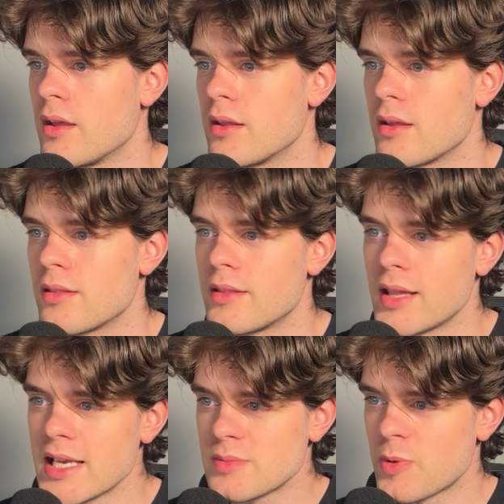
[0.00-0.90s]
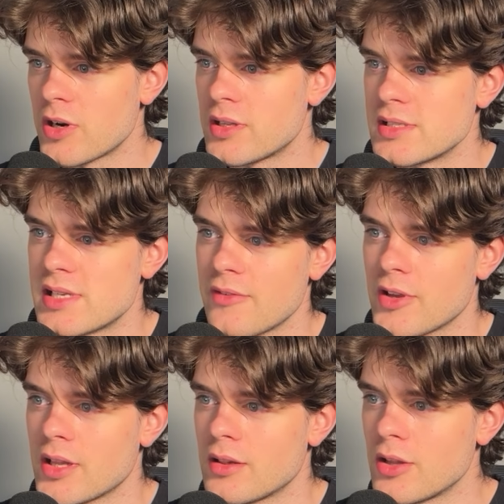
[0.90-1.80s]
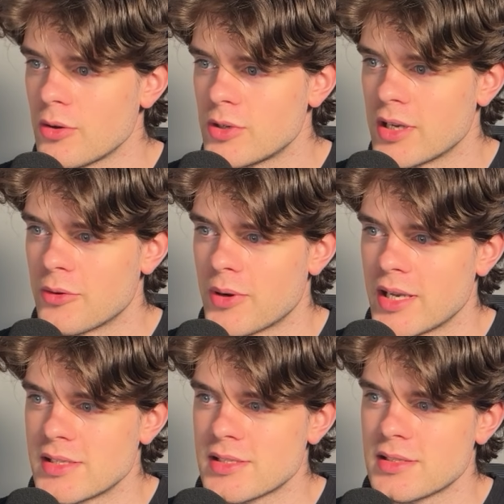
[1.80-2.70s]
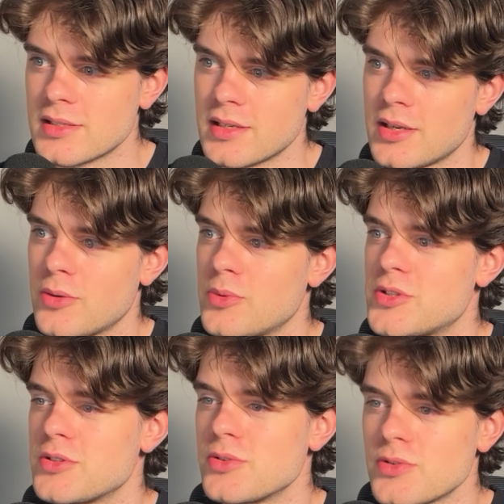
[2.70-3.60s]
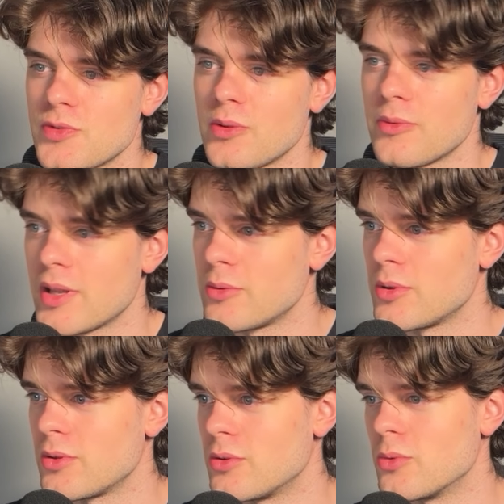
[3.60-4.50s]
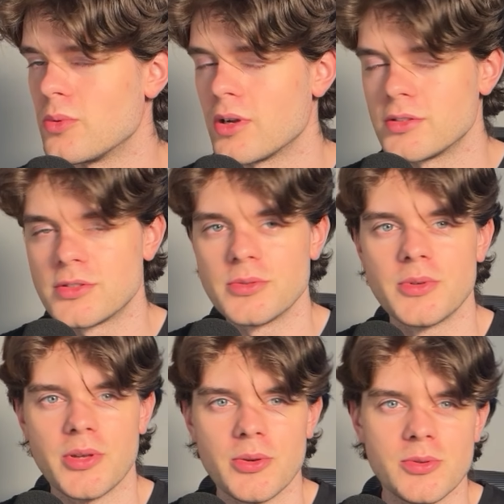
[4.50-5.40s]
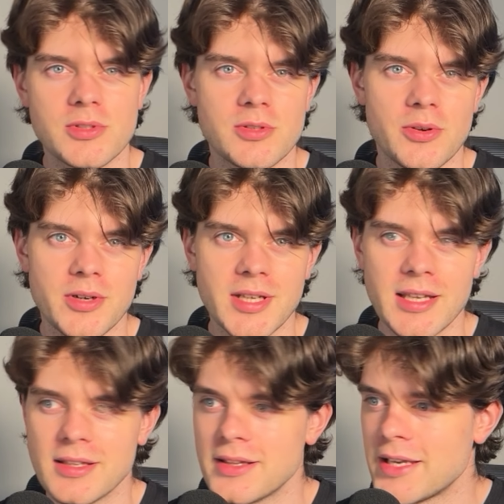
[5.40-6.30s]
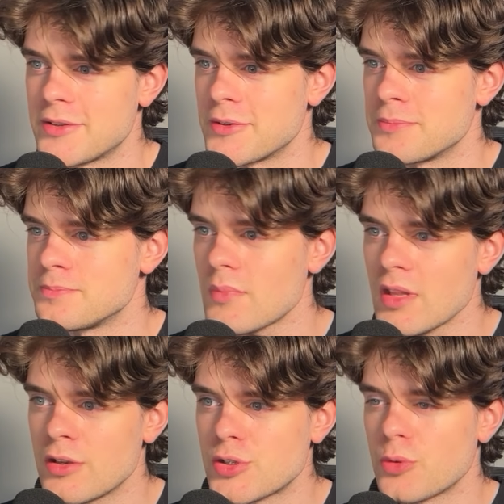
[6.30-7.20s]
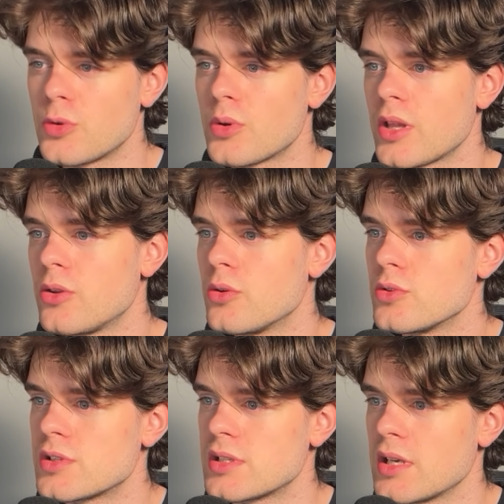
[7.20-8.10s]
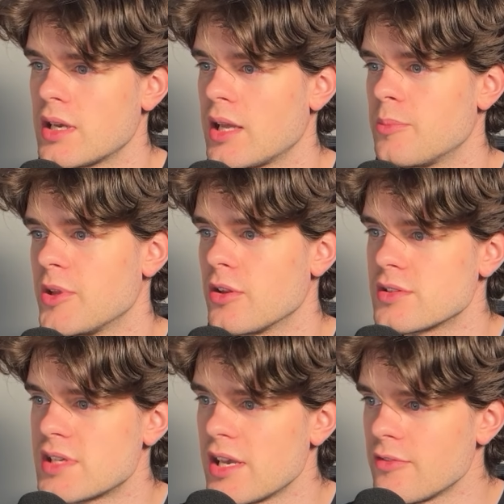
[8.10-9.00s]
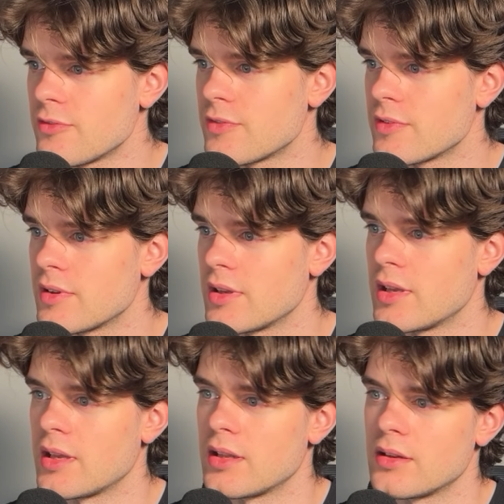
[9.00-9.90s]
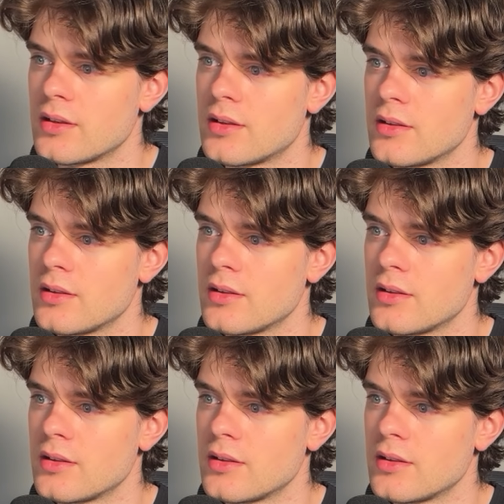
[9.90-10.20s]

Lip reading: The last part is saving and loading arrays, which is useful when you want to reuse your data later. So you can use np.save and